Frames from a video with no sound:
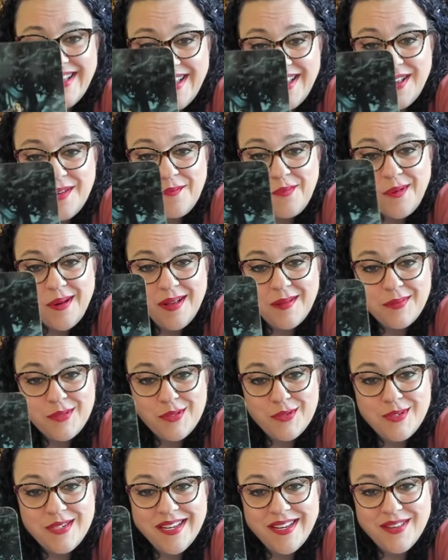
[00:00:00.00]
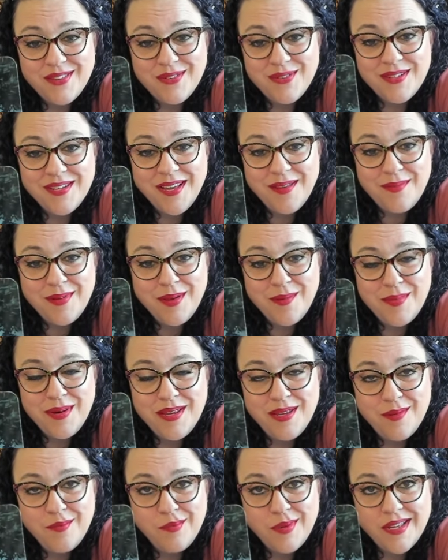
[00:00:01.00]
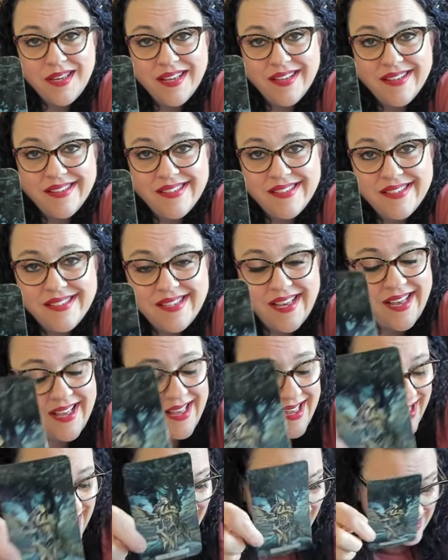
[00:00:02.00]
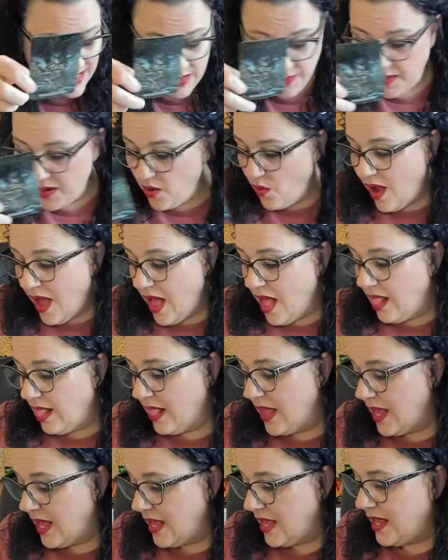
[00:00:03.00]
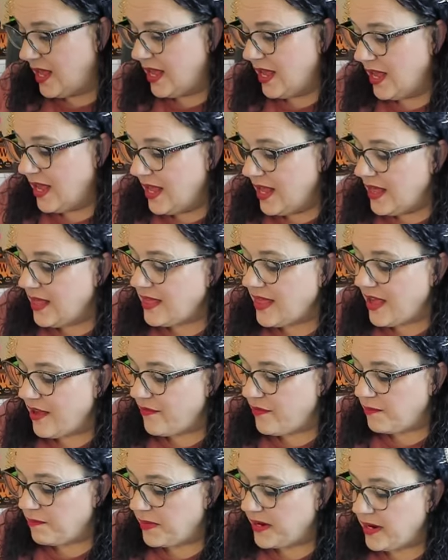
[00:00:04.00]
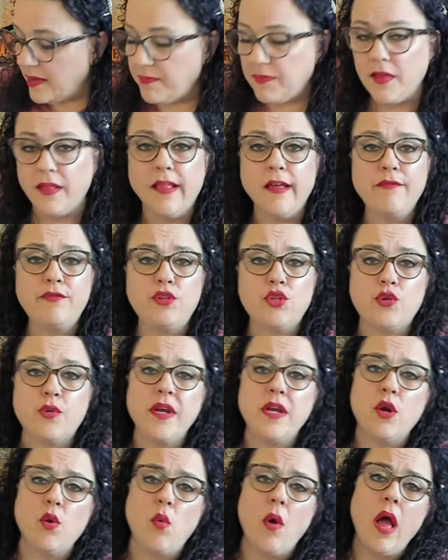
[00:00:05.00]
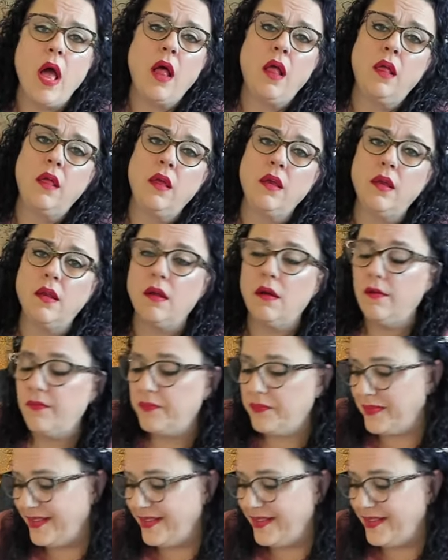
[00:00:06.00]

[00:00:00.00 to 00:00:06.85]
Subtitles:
And perhaps they're taking their time coming in because it's been a while. They haven't been up the love tree in a while, you know?